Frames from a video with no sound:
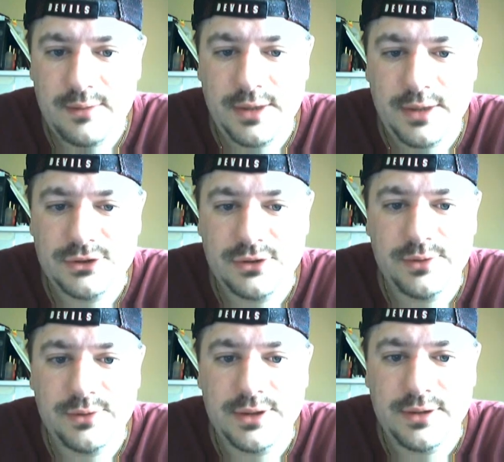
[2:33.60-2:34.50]
I'm not
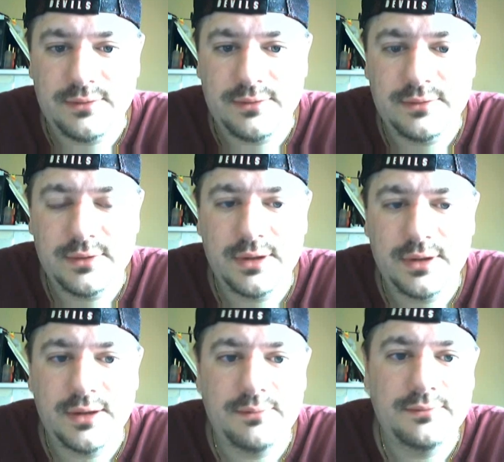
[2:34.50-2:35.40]
sure what to do.
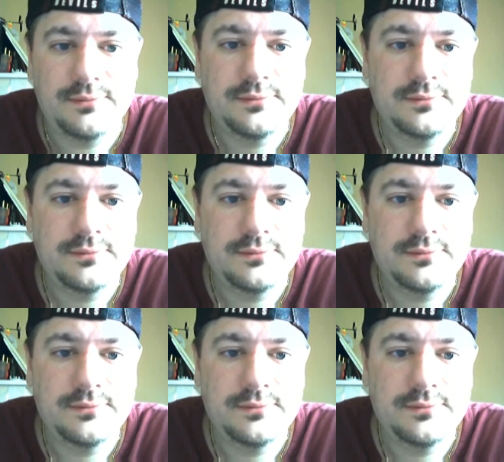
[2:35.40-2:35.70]
Um,